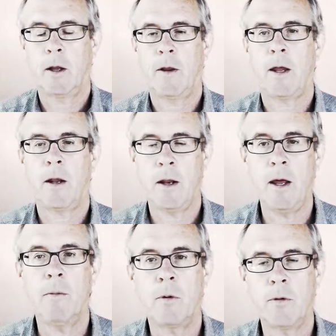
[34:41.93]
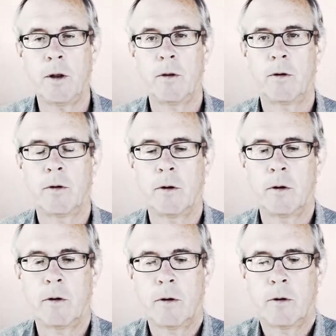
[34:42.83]
And that enabled then
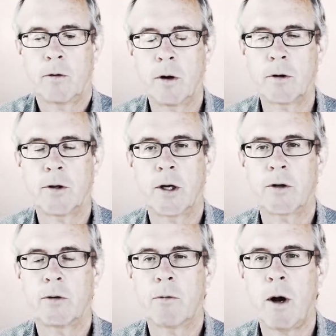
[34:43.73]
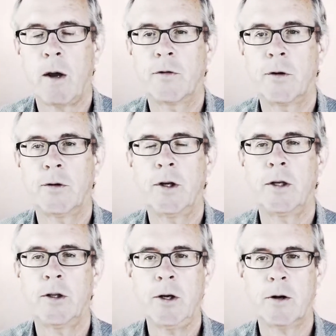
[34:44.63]
the treasure chest to arrive. So it's
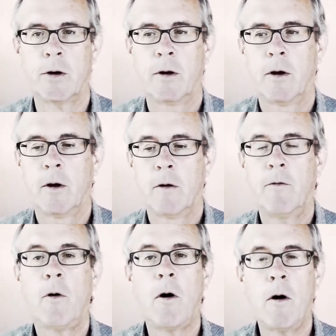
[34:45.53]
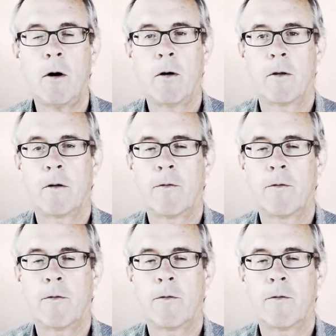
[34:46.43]
here for all,